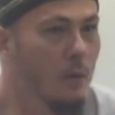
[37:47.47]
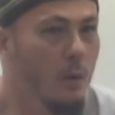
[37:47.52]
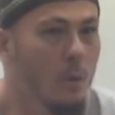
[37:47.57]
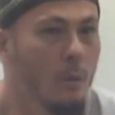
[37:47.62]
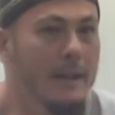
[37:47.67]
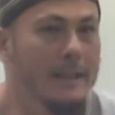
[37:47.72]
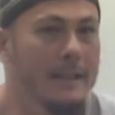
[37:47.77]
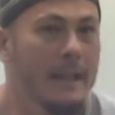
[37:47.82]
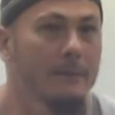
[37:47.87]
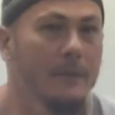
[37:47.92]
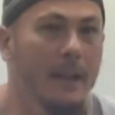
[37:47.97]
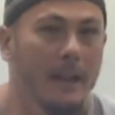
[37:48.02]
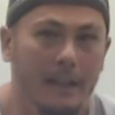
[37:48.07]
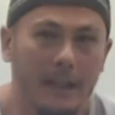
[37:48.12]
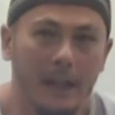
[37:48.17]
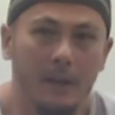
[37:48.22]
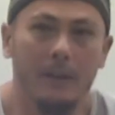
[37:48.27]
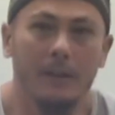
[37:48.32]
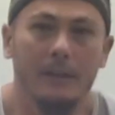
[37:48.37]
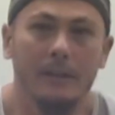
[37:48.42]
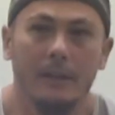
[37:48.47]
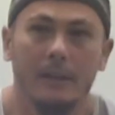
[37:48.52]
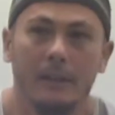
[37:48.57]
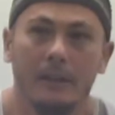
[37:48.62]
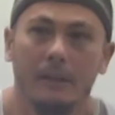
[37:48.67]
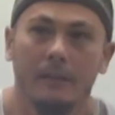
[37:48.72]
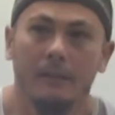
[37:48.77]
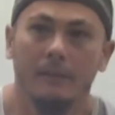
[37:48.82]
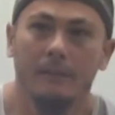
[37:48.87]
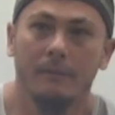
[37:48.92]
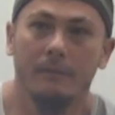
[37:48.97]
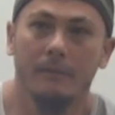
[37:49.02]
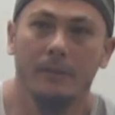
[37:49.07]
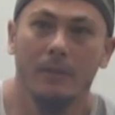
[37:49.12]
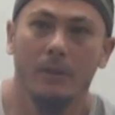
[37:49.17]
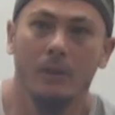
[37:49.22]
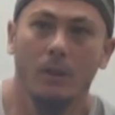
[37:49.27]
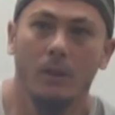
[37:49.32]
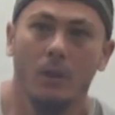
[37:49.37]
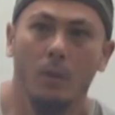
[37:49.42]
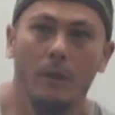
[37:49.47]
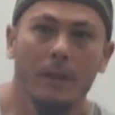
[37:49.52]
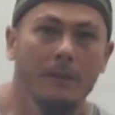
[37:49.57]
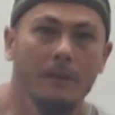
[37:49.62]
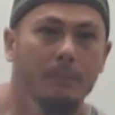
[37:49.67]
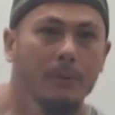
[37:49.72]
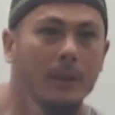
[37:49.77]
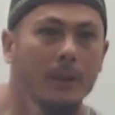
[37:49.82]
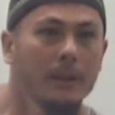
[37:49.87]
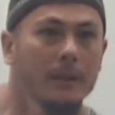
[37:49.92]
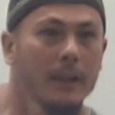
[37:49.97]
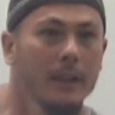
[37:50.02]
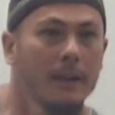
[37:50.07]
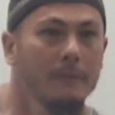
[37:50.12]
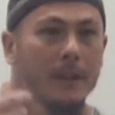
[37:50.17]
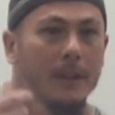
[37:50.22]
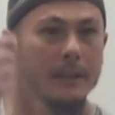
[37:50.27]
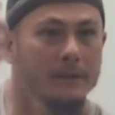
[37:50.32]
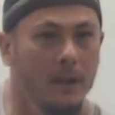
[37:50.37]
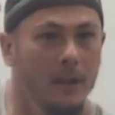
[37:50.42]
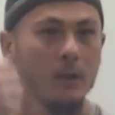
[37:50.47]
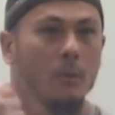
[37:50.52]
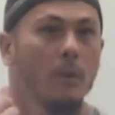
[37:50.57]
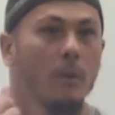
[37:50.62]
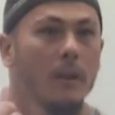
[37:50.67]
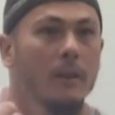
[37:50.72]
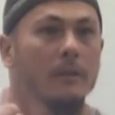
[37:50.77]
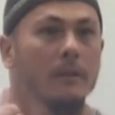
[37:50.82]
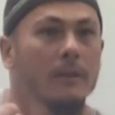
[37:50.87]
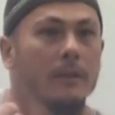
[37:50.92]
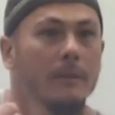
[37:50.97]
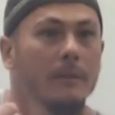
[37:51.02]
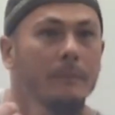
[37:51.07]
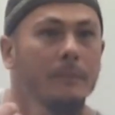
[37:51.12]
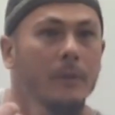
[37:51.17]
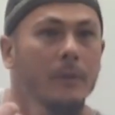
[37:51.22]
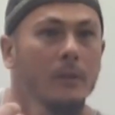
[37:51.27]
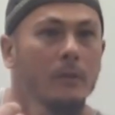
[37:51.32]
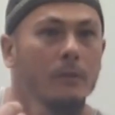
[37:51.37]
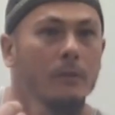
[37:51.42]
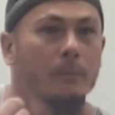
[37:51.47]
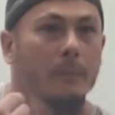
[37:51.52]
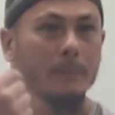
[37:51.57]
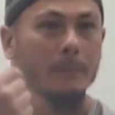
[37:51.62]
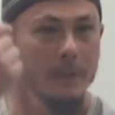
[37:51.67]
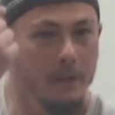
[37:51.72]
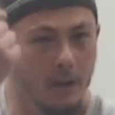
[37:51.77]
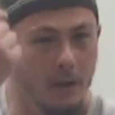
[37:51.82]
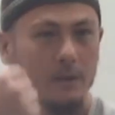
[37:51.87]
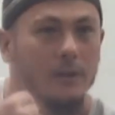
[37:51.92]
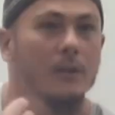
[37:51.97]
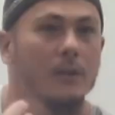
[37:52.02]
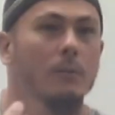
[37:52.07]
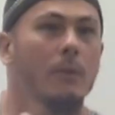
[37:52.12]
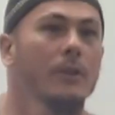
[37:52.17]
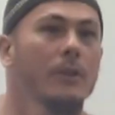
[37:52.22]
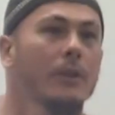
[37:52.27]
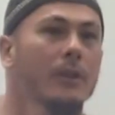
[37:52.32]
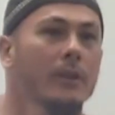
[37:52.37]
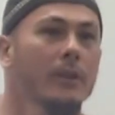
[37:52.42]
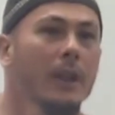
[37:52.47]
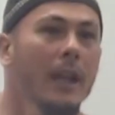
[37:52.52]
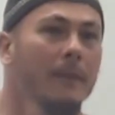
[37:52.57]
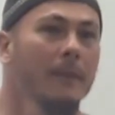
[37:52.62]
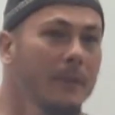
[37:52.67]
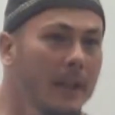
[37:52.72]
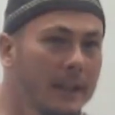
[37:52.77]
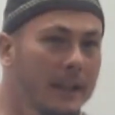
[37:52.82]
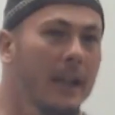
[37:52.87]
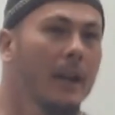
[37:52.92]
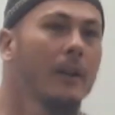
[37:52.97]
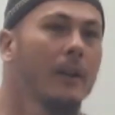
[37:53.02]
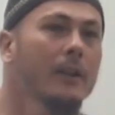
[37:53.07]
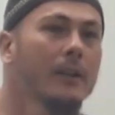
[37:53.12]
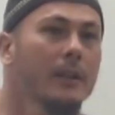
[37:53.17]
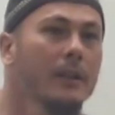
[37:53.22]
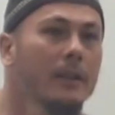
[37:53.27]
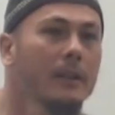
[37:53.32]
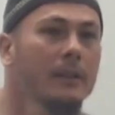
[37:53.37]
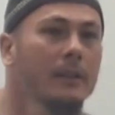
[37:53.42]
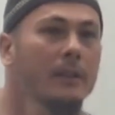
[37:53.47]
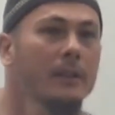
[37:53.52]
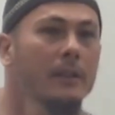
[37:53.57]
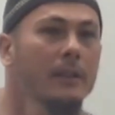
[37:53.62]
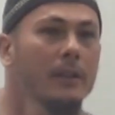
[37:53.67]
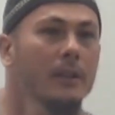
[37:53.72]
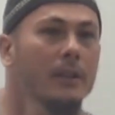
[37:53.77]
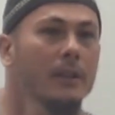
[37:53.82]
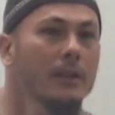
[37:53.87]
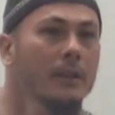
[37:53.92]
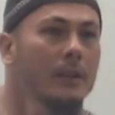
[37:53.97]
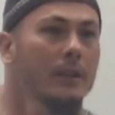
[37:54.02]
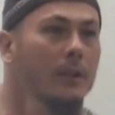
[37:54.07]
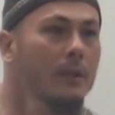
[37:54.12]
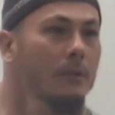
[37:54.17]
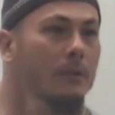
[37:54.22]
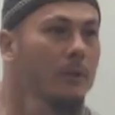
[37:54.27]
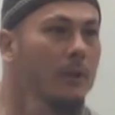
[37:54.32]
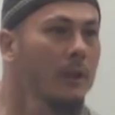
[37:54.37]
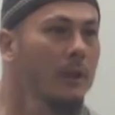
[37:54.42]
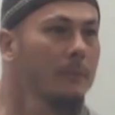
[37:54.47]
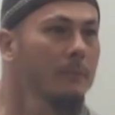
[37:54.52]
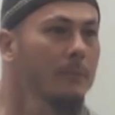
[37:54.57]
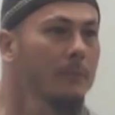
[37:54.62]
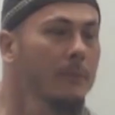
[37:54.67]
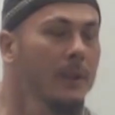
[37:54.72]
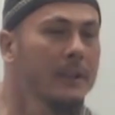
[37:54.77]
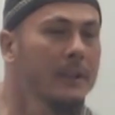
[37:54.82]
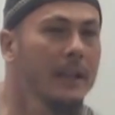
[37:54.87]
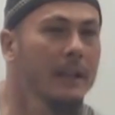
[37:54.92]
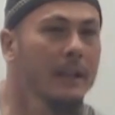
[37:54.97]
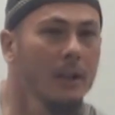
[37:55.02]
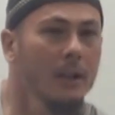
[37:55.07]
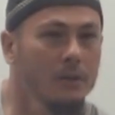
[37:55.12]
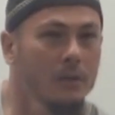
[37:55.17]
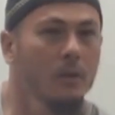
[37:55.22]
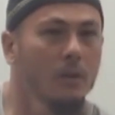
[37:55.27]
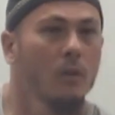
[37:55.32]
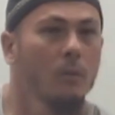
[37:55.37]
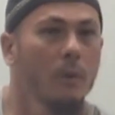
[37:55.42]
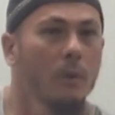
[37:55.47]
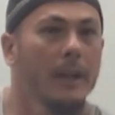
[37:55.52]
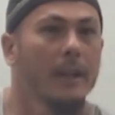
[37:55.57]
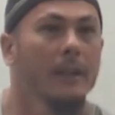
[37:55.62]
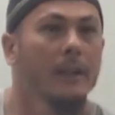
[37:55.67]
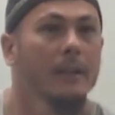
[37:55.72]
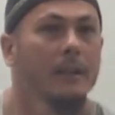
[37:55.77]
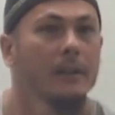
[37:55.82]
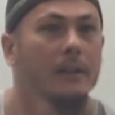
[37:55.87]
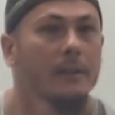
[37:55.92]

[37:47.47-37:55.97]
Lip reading: Always have that character. Always have that taqwa. Remember that Allah is watching you. Have that character. Because that goes a long way.